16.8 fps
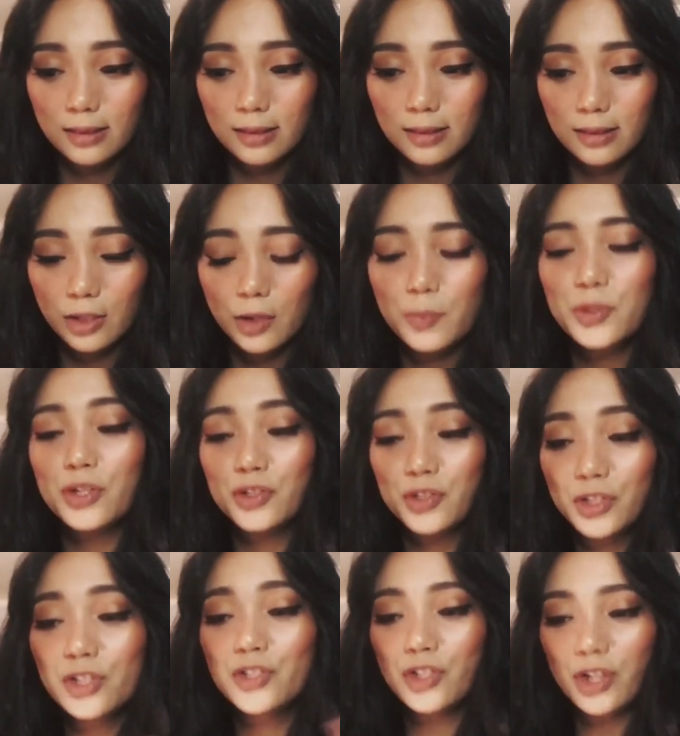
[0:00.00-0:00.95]
Di ko pa siya
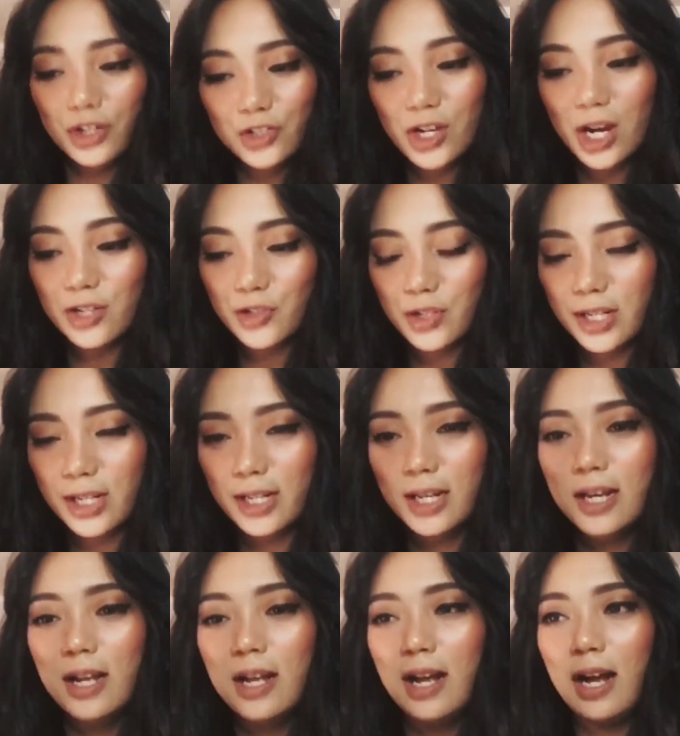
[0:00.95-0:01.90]
chinacharge actually.
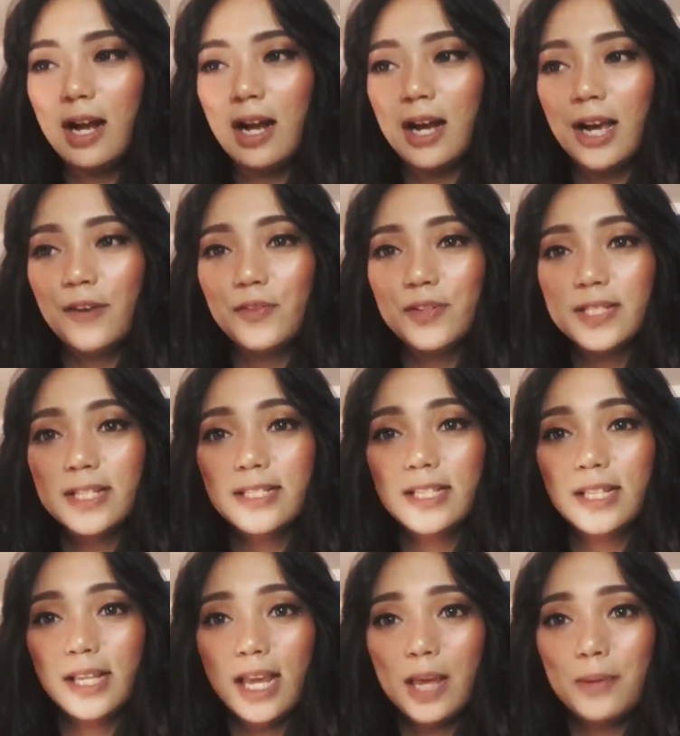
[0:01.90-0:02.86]
Ever since
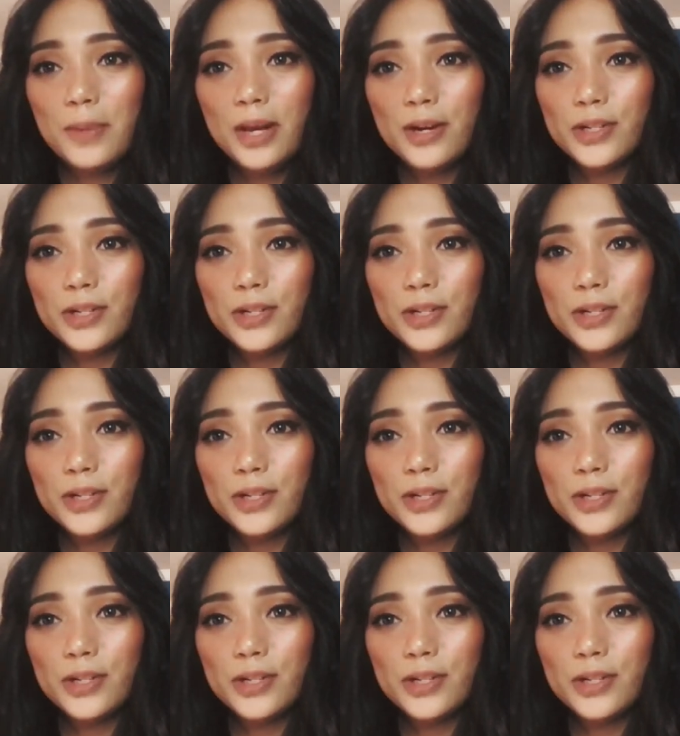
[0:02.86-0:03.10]
it came here.